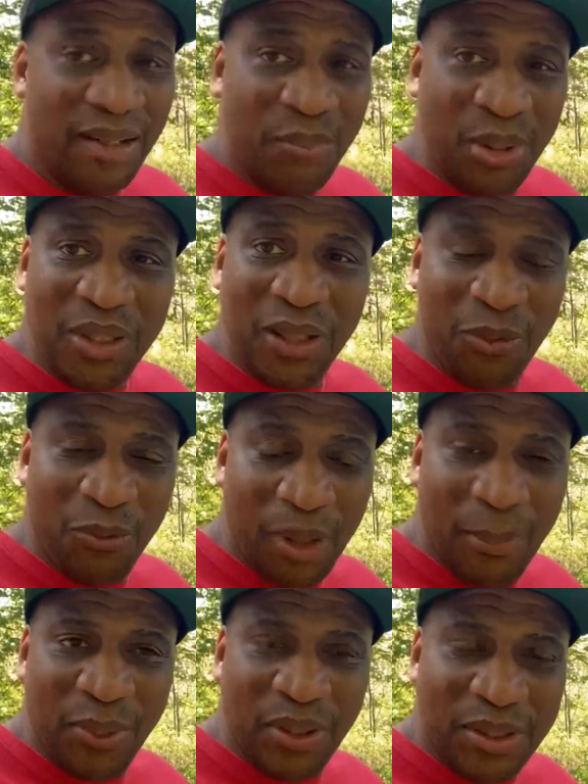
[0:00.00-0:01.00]
but they were
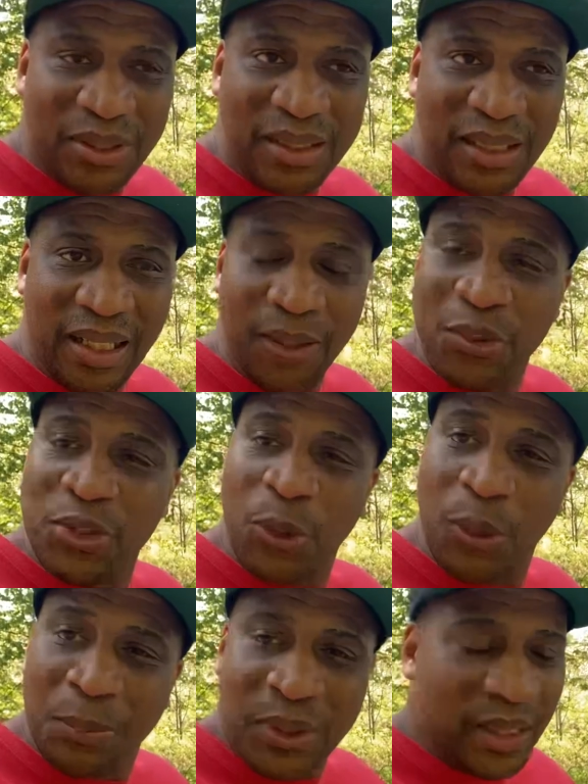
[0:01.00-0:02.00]
replicas and I was
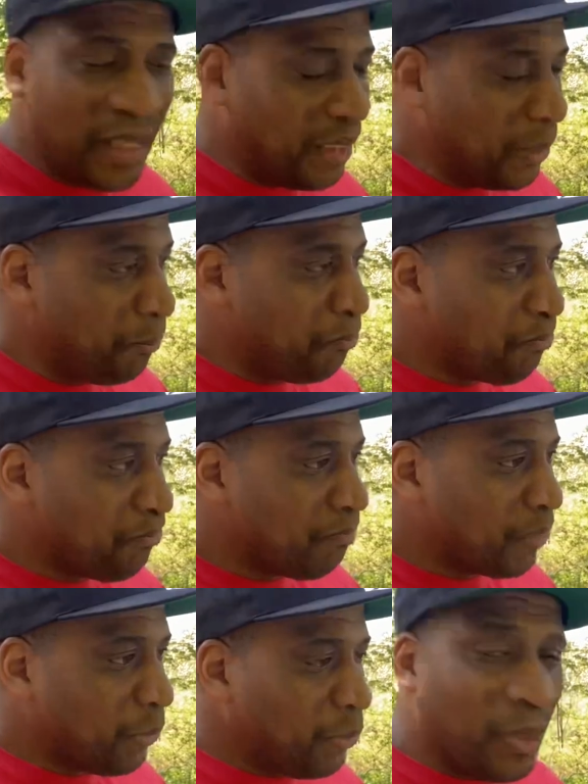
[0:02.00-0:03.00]
so upset.
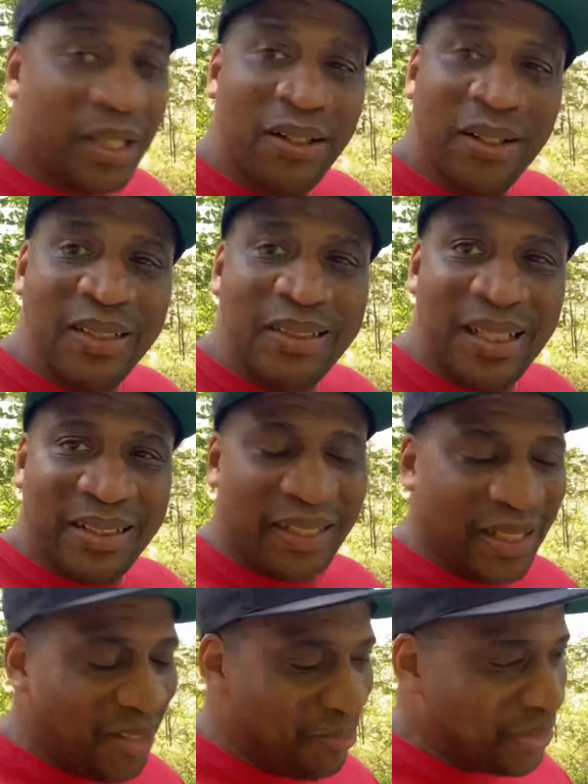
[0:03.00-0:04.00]
You know, I contacted
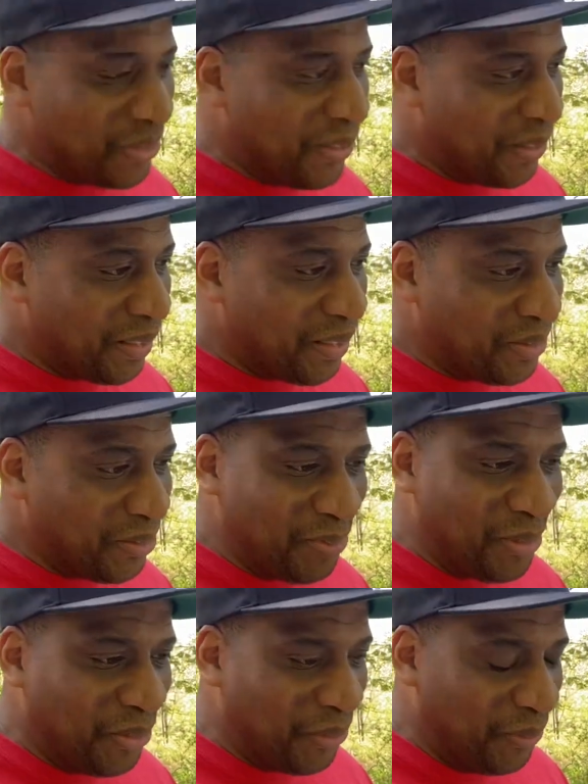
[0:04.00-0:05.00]
Amazon to let them
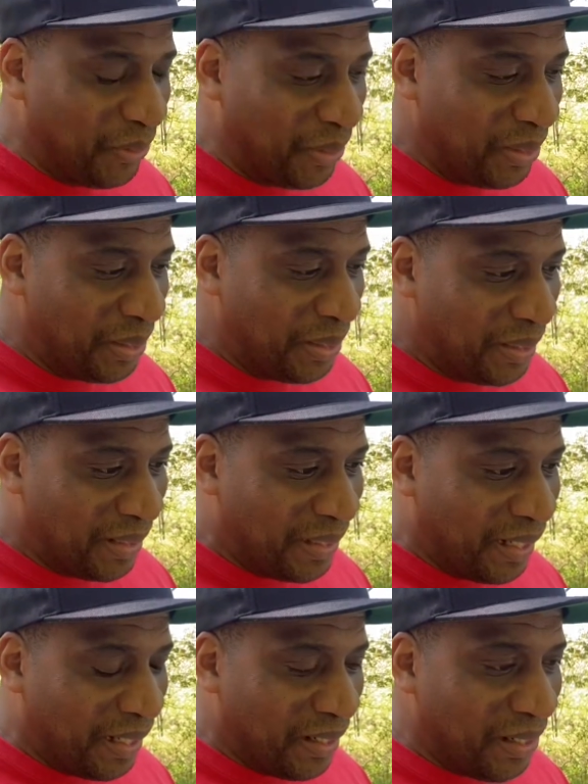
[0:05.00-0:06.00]
know
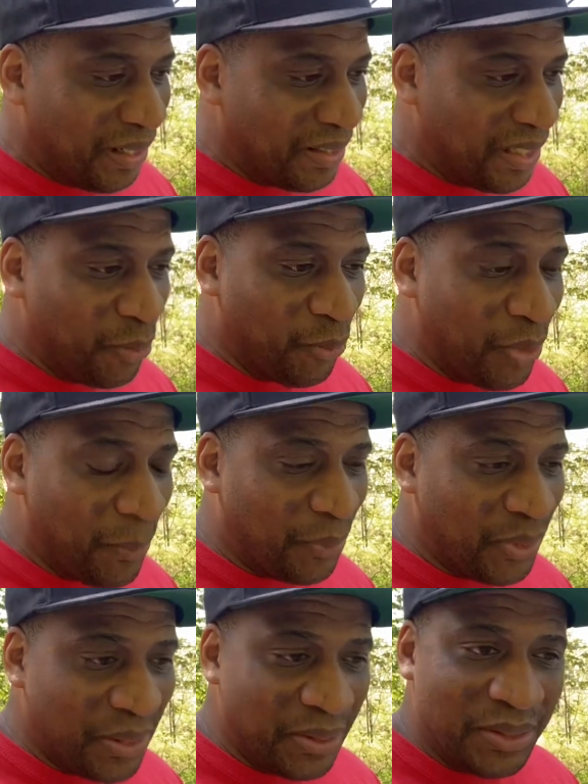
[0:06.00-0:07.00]
that uh, they were
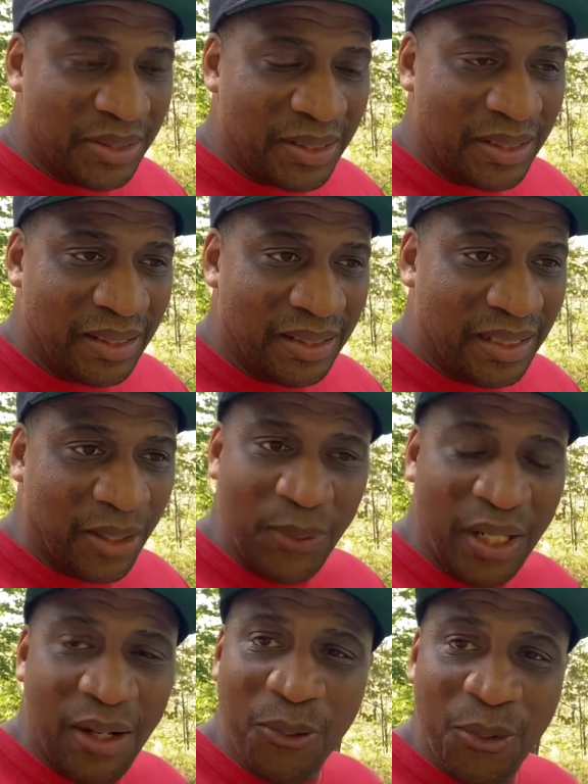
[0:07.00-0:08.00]
replicas. They were
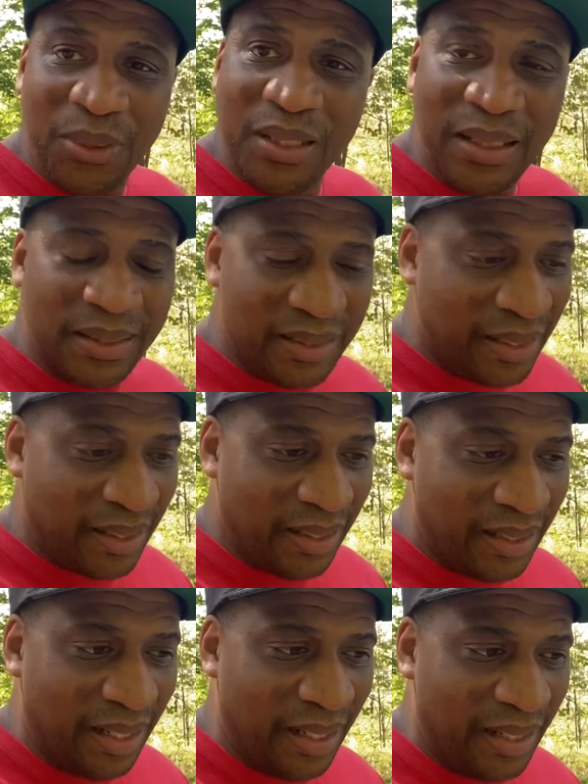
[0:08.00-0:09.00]
not authentic
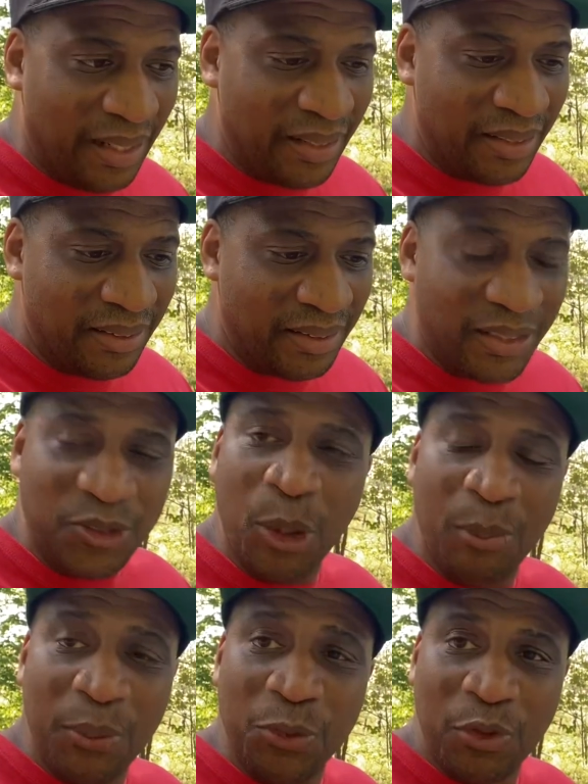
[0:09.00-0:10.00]
and they told
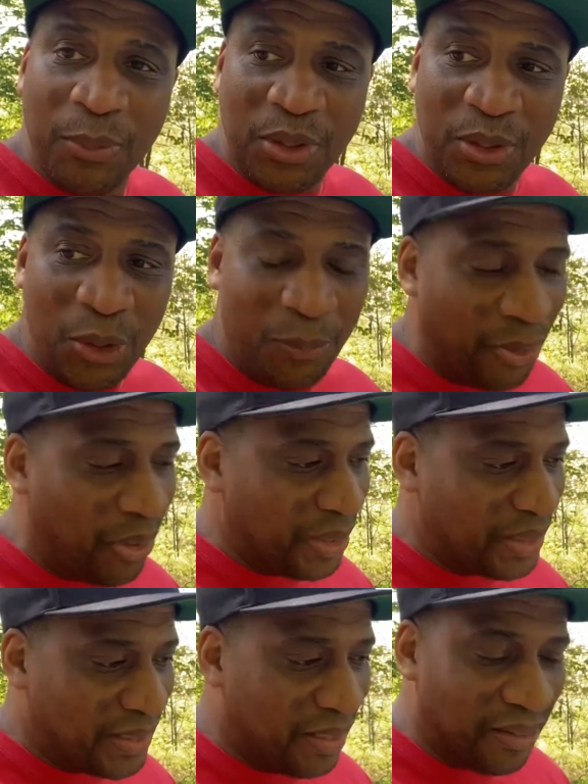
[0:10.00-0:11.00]
me it was from a third party
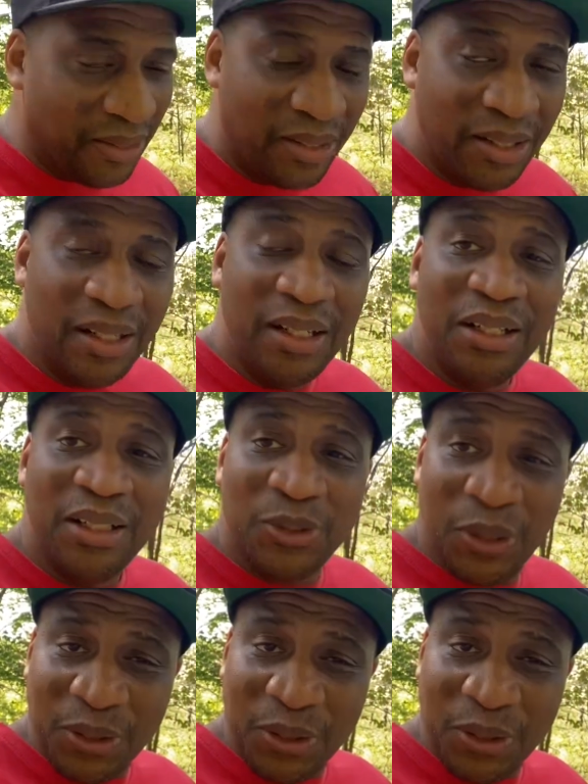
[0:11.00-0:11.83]
seller. So I